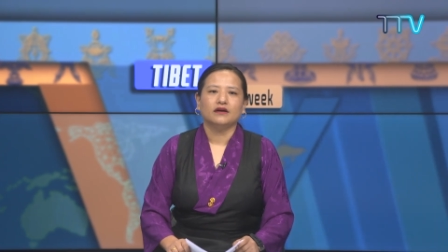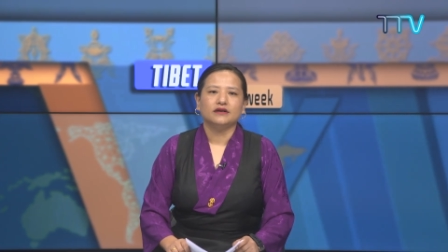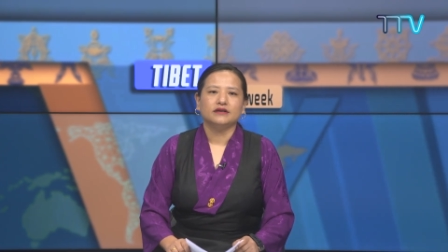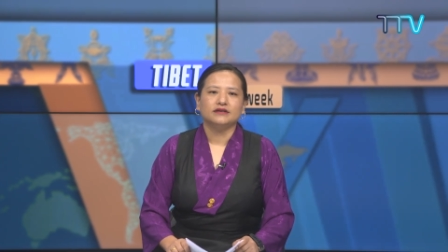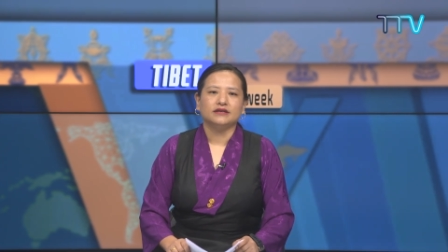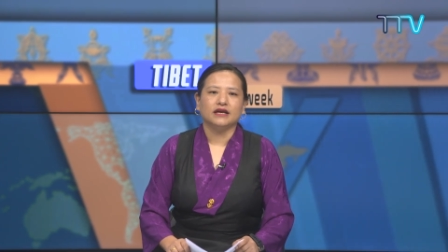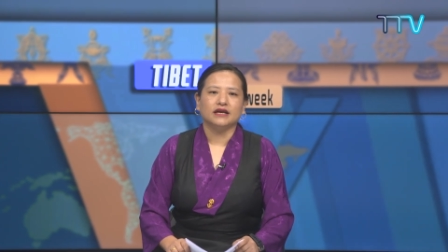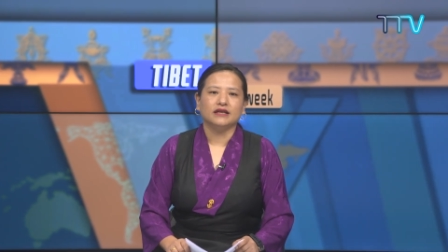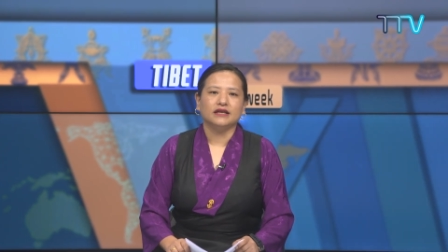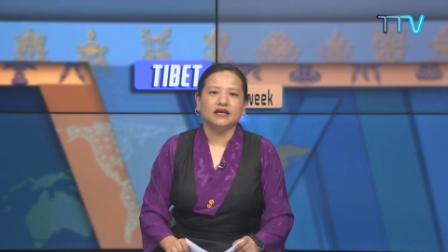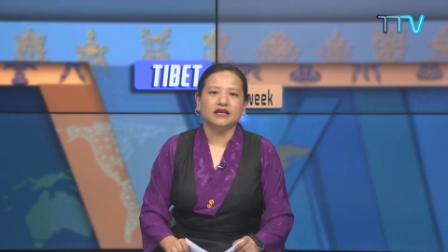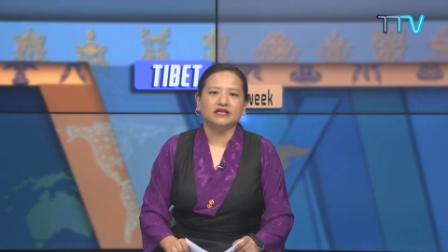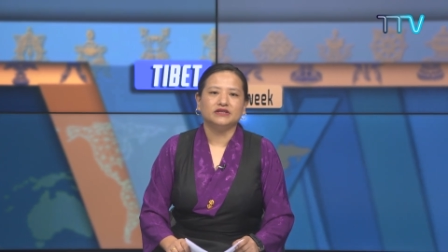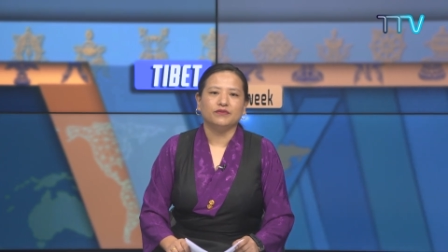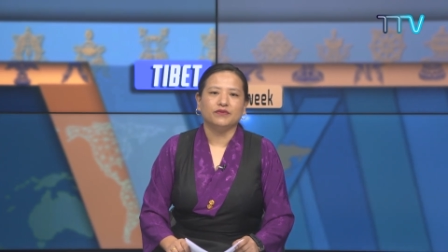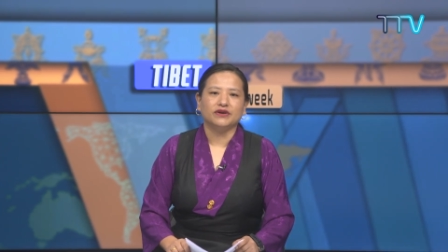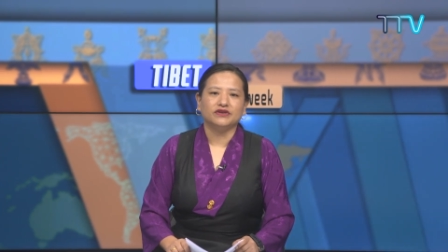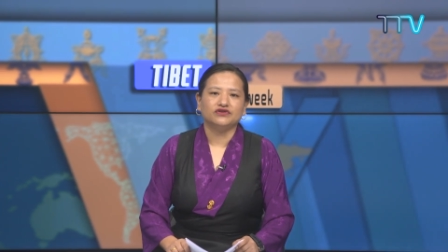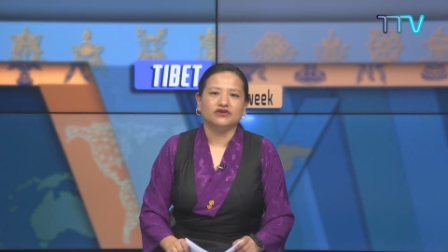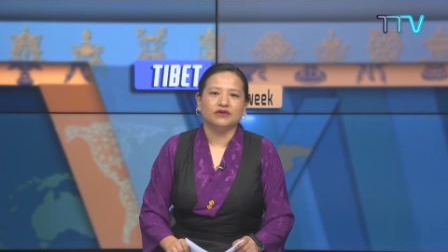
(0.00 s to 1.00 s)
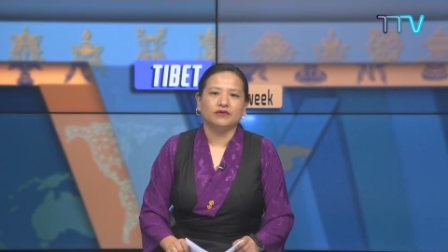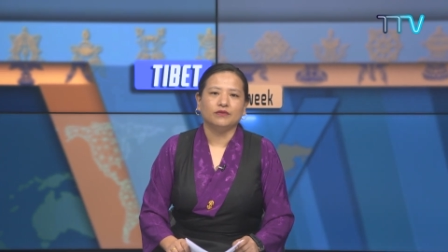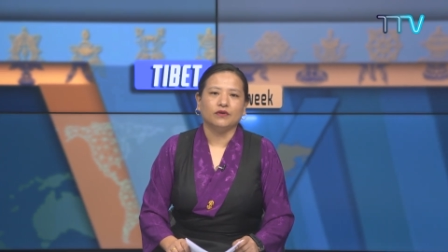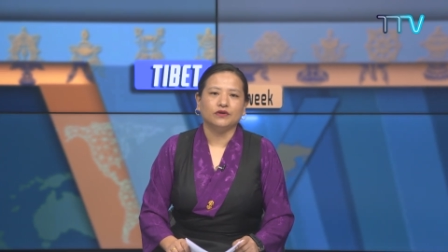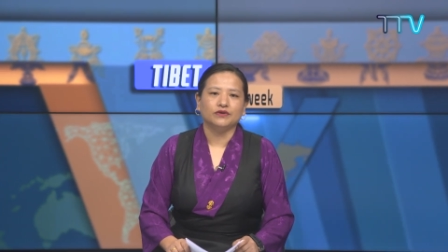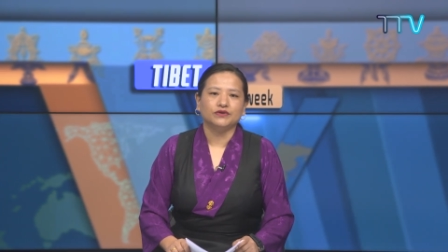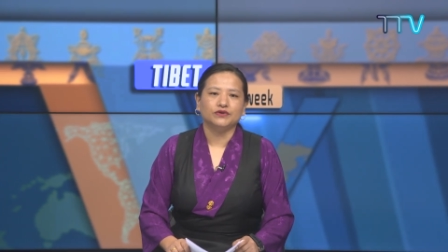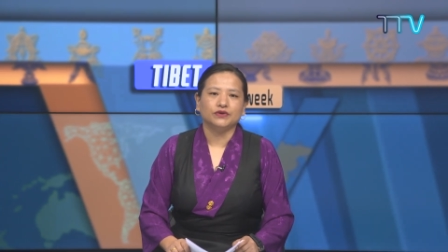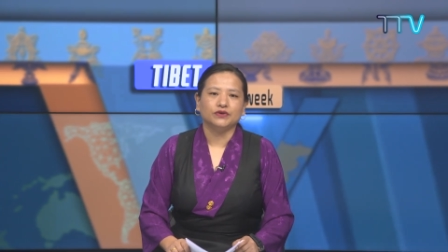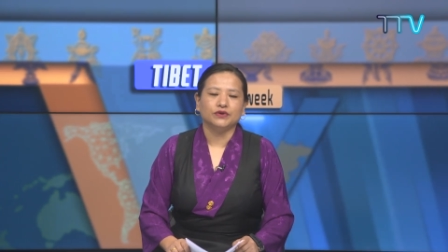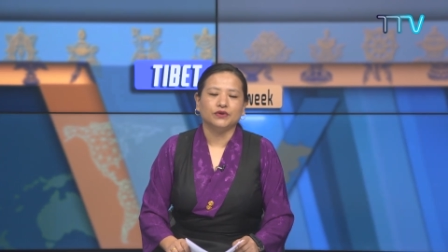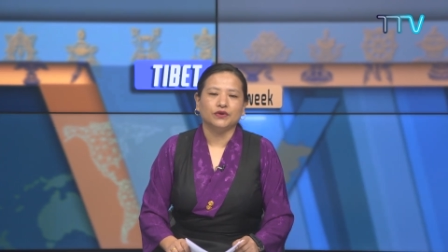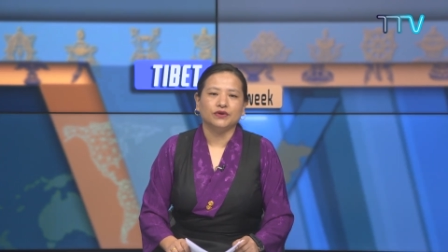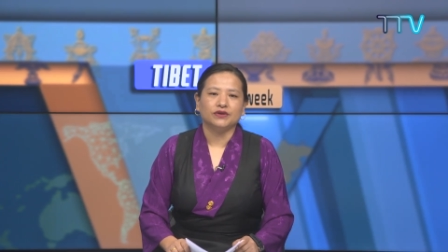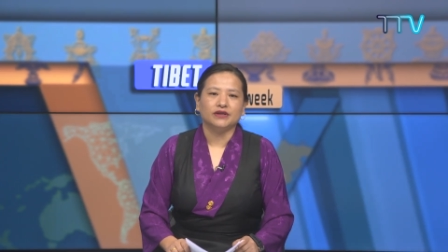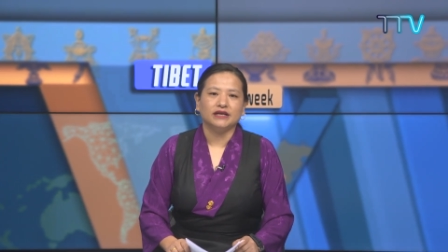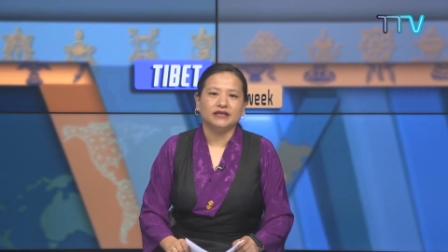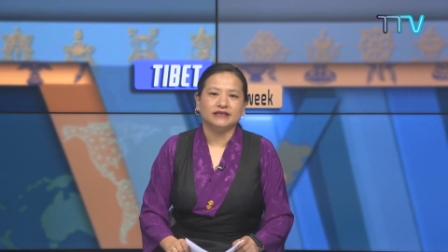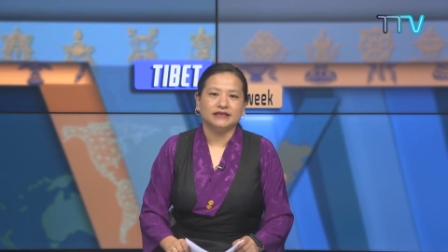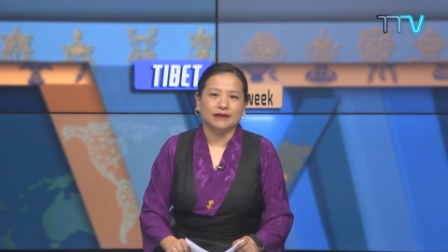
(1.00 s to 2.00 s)
Sandesh Meshram, also
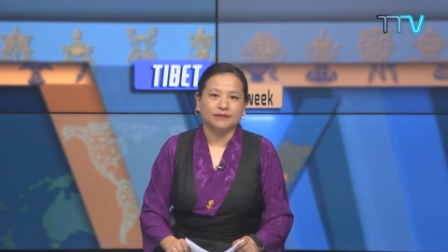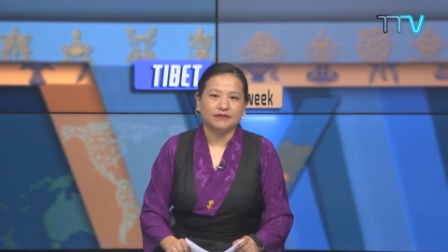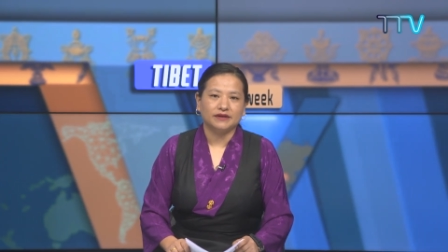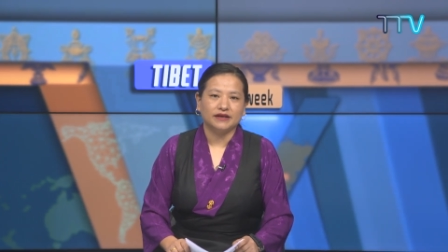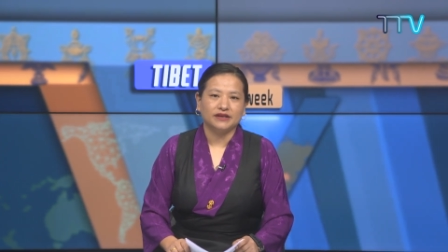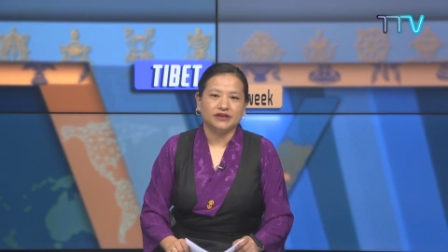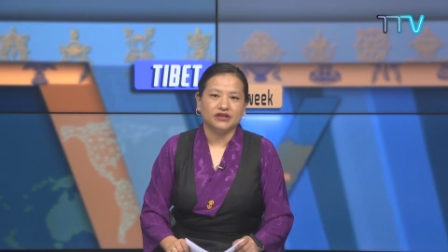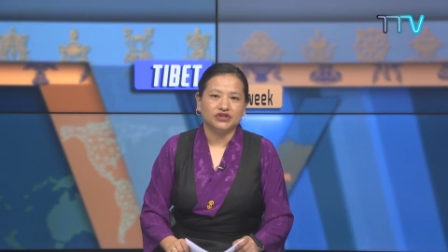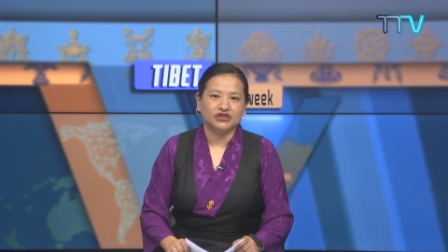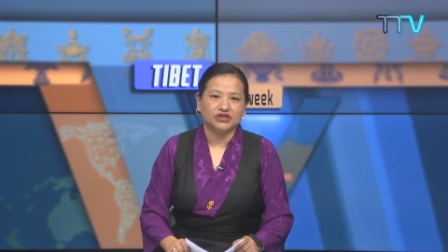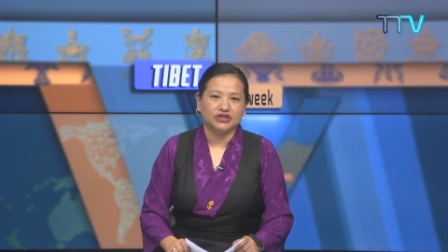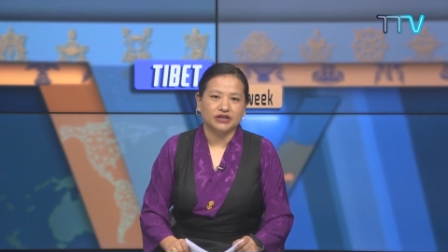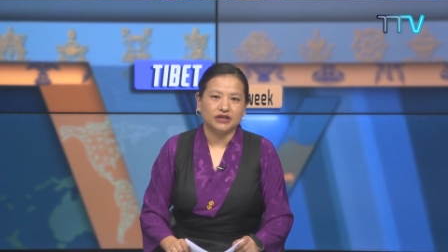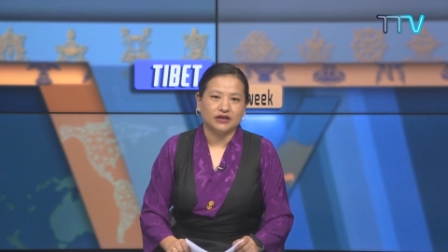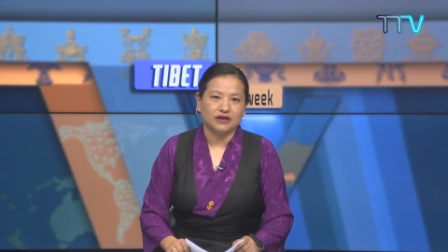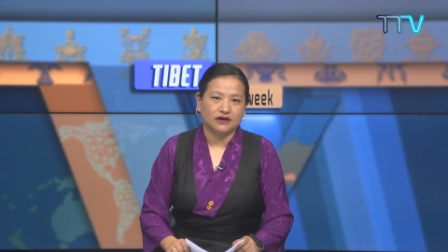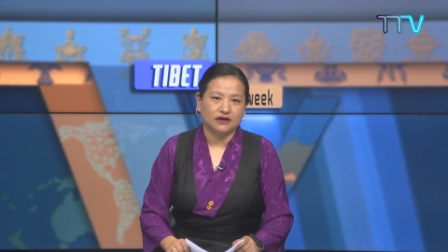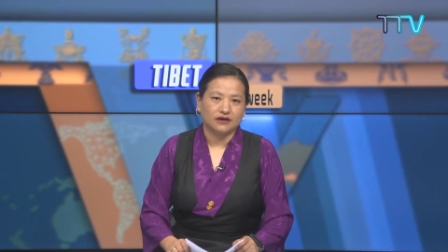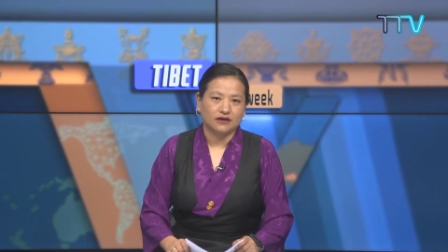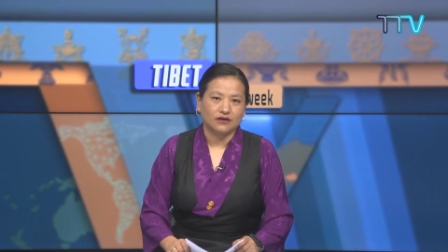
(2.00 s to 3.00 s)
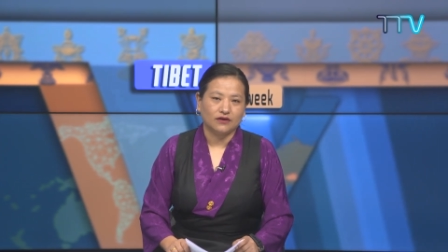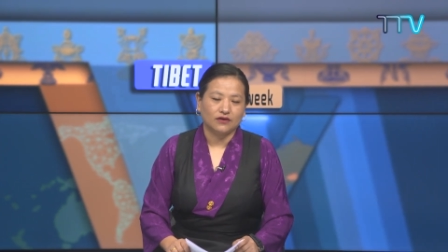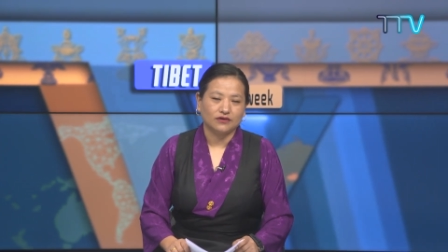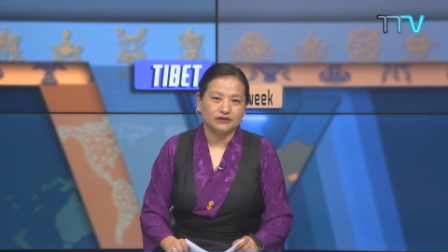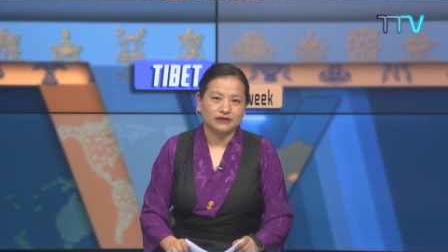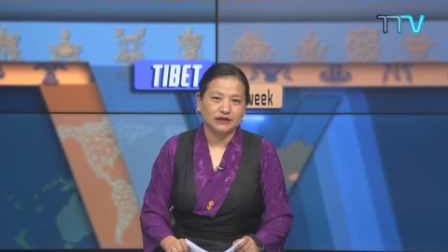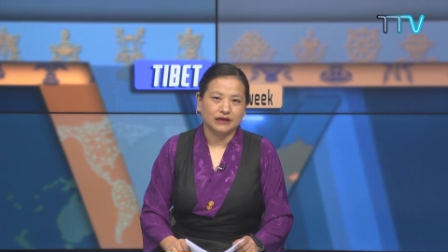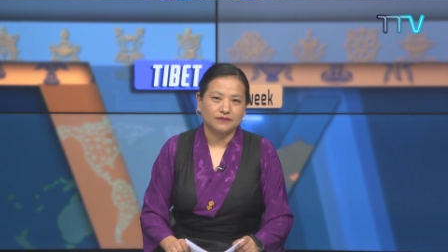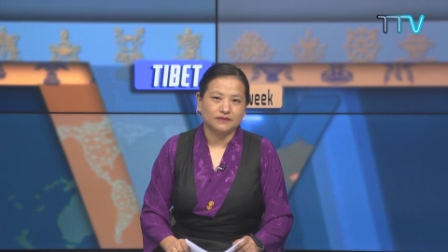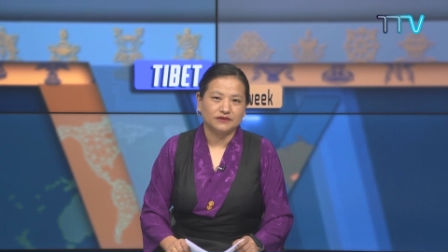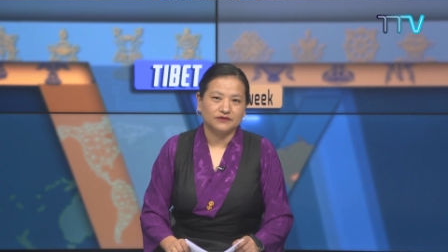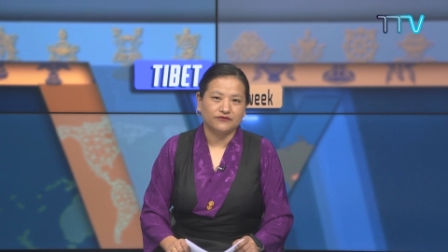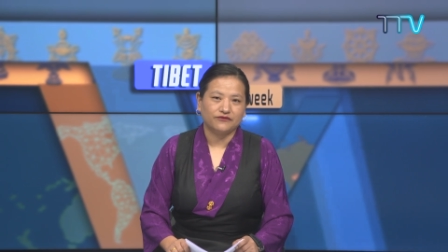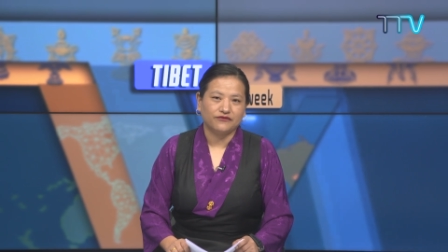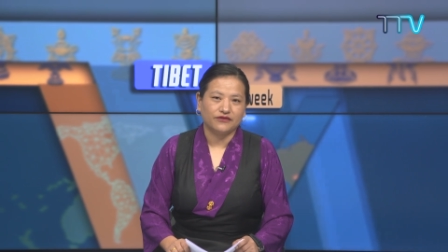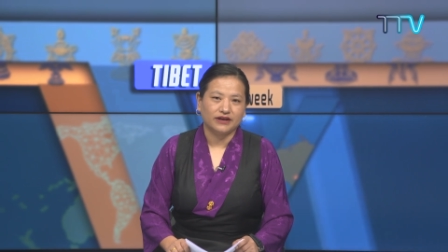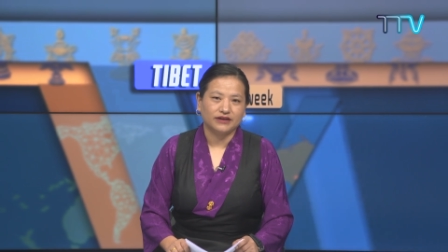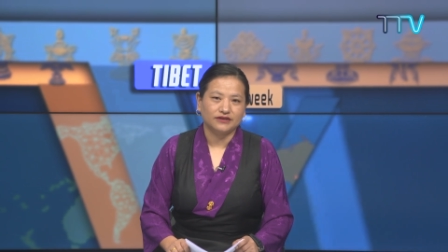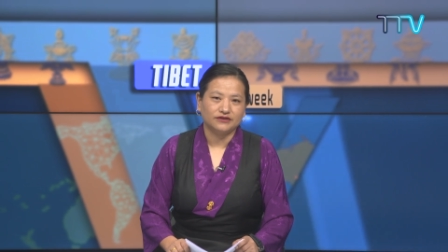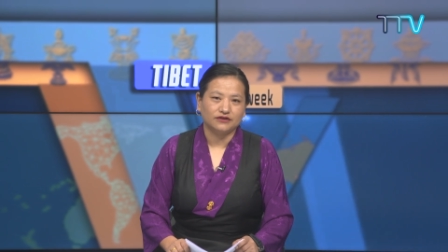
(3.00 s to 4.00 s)
known as Samden Nishi, a longtime
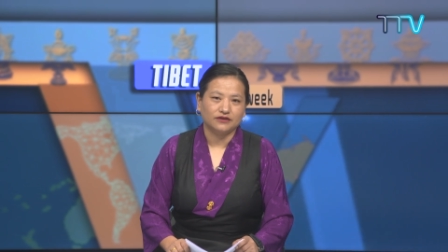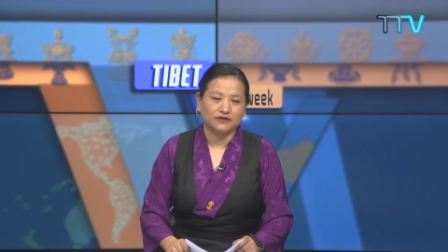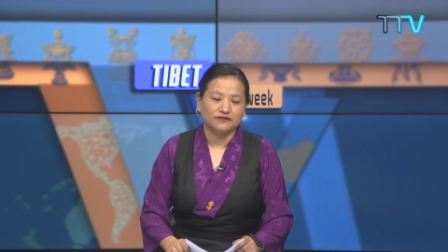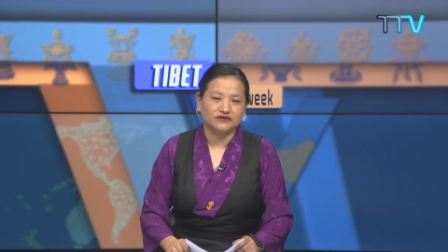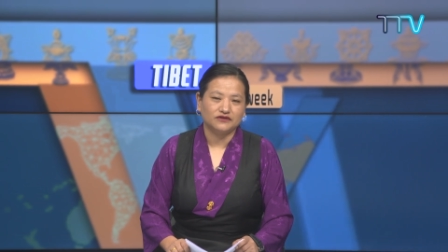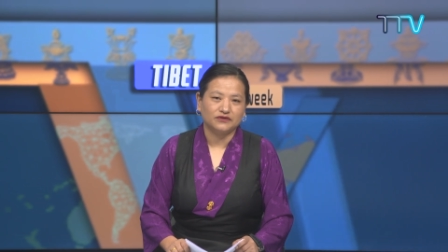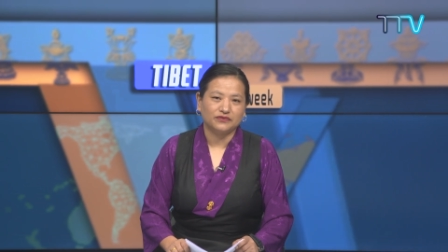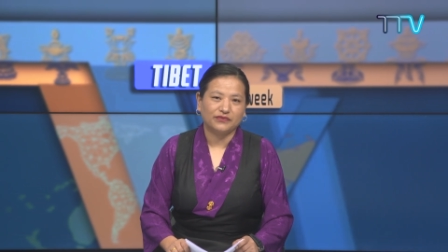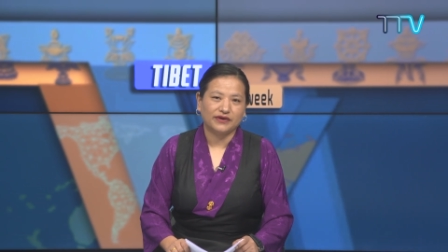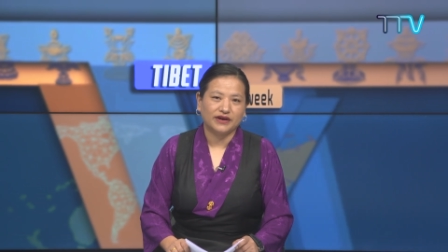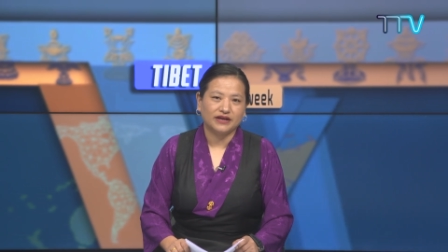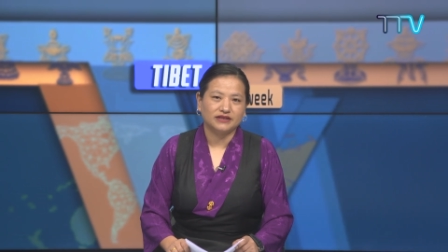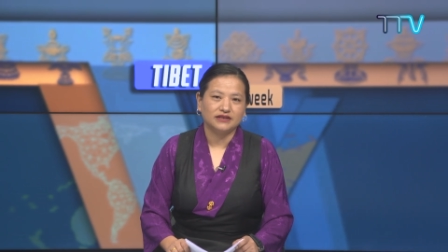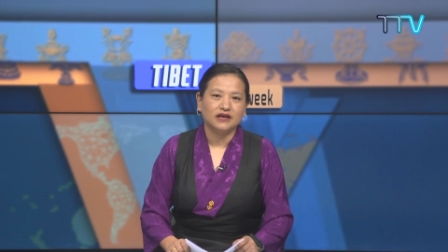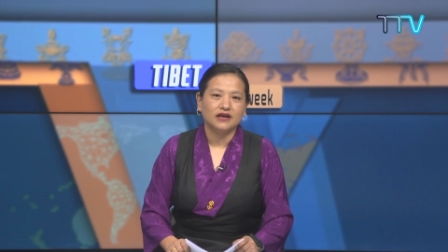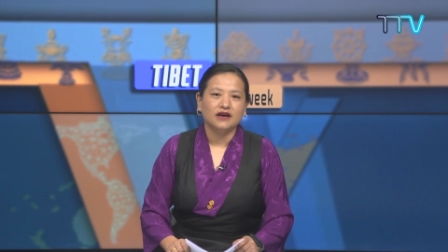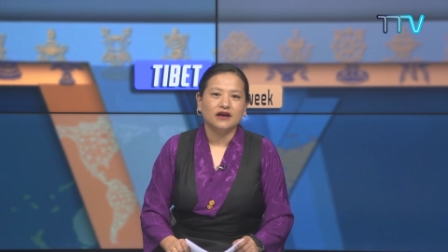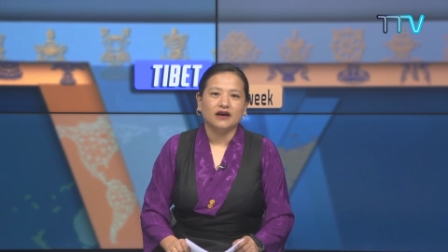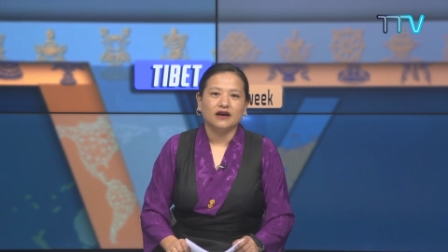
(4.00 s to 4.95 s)
friend of Tibet,